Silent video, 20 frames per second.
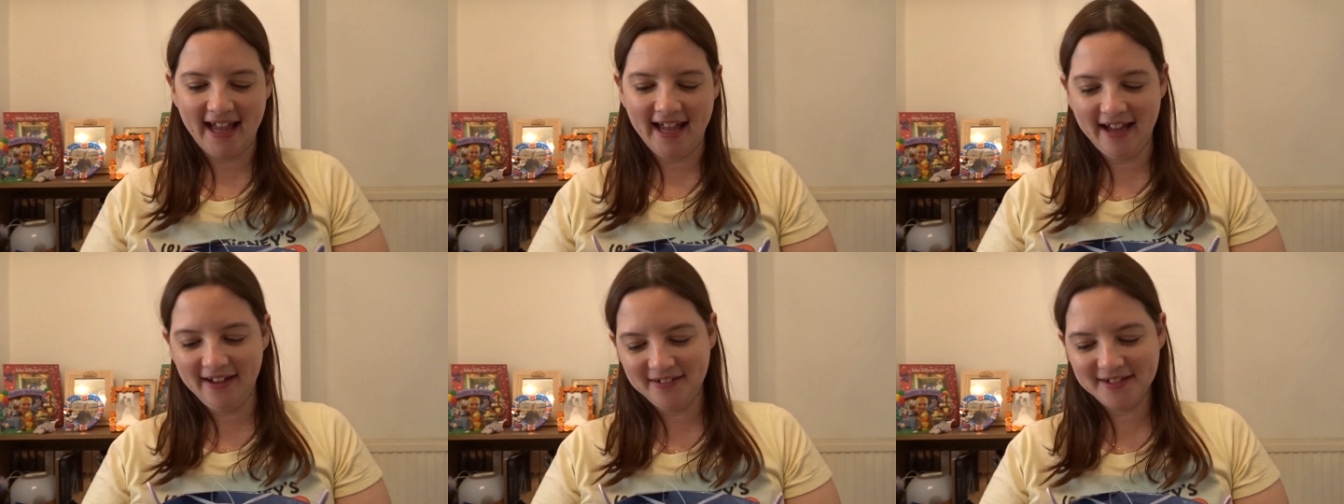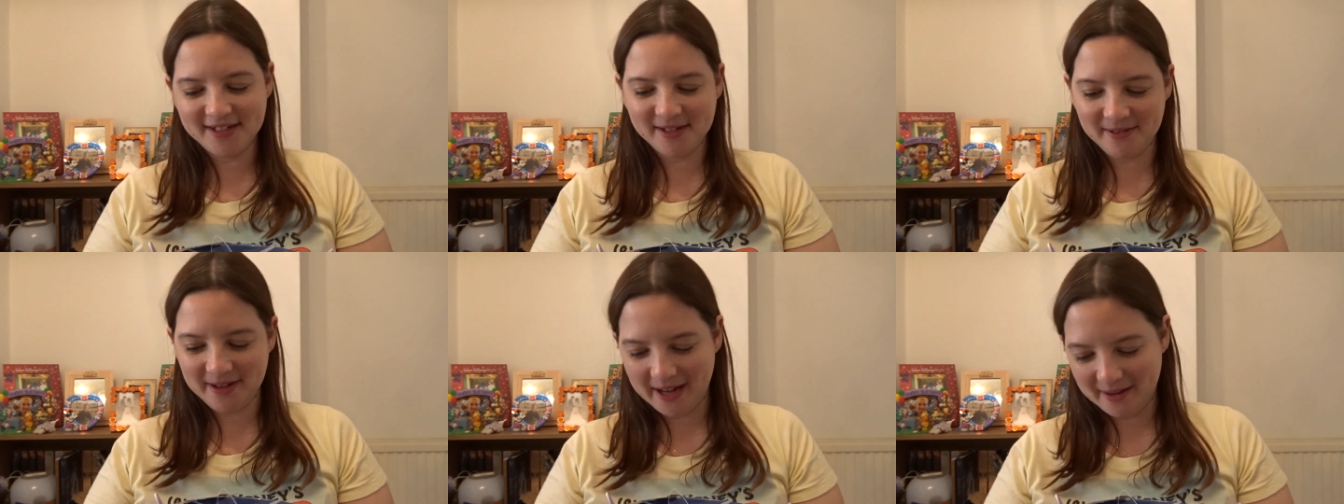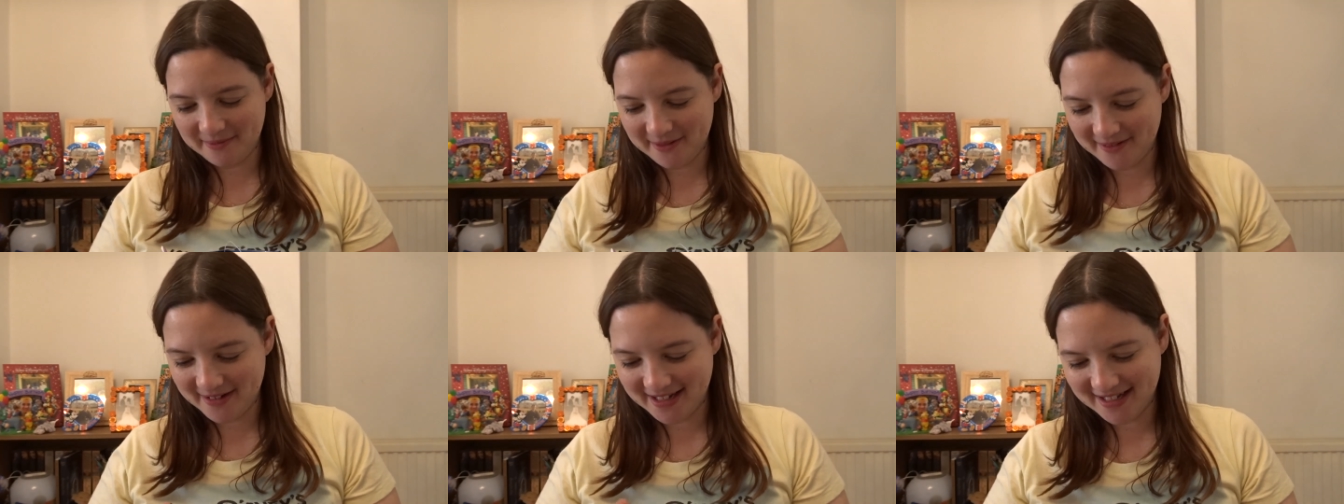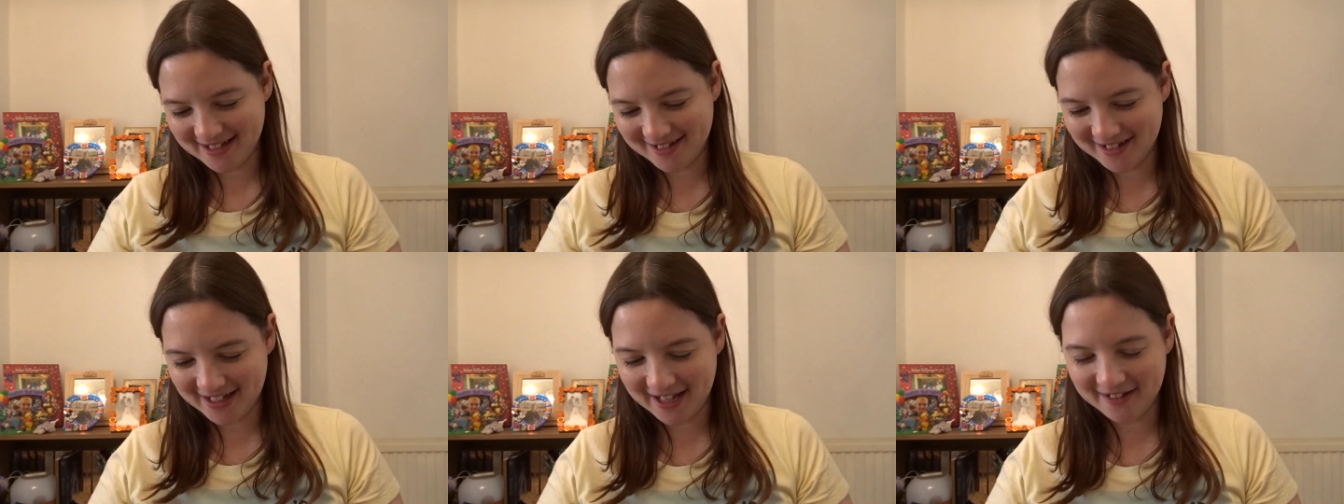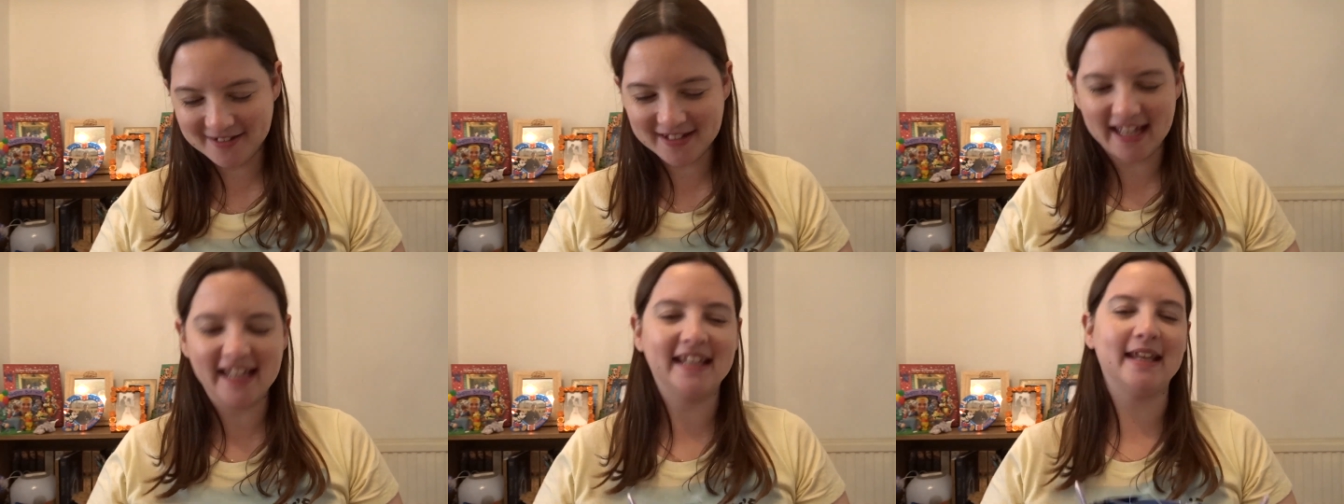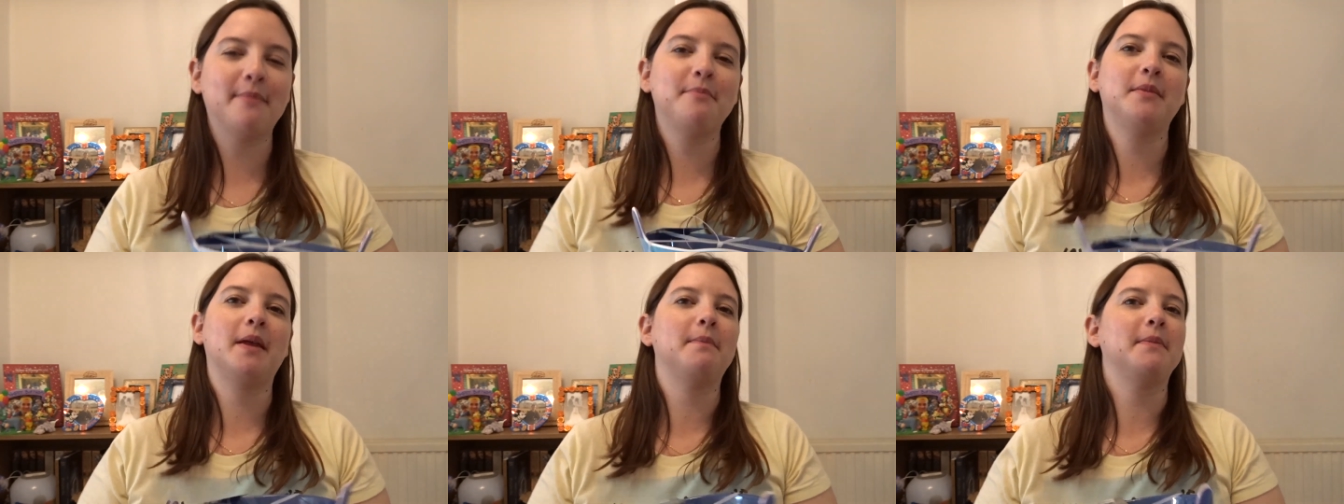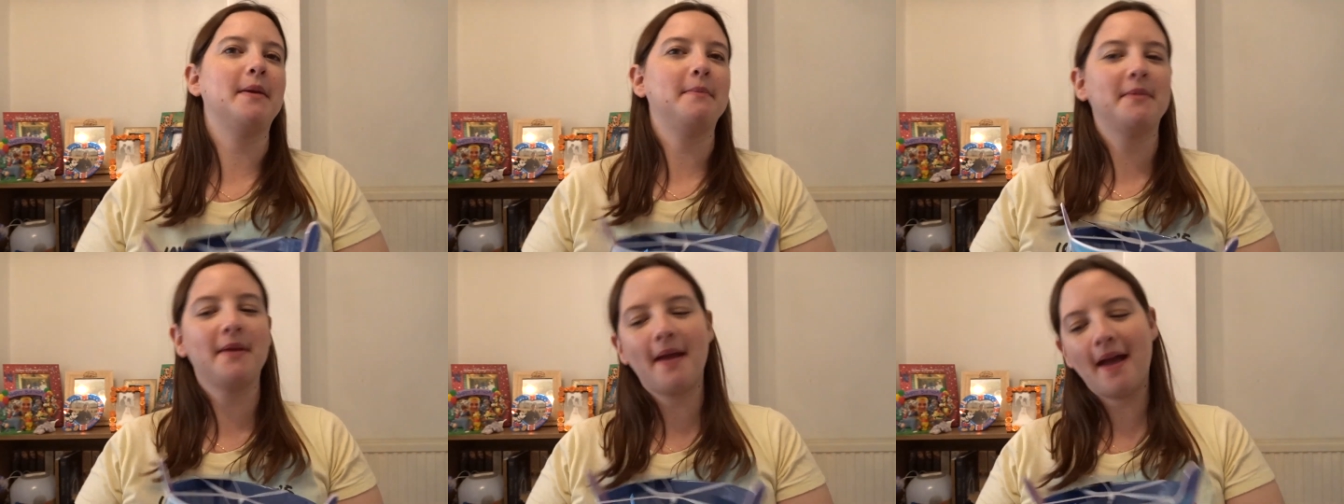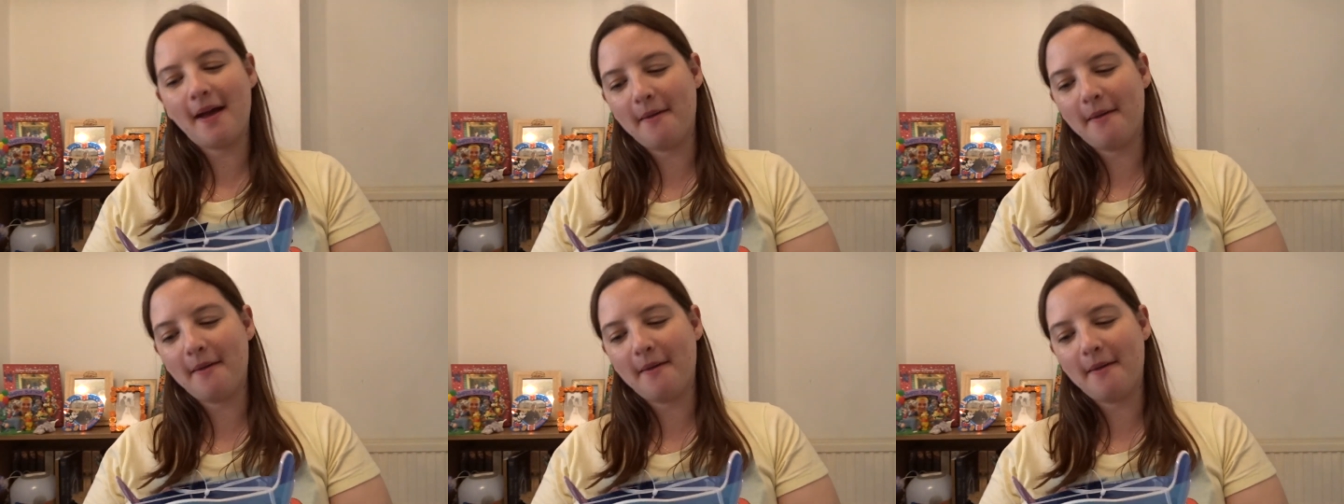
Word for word: Yeah. I was so happy when I saw that. I was like, yep, yep, yep.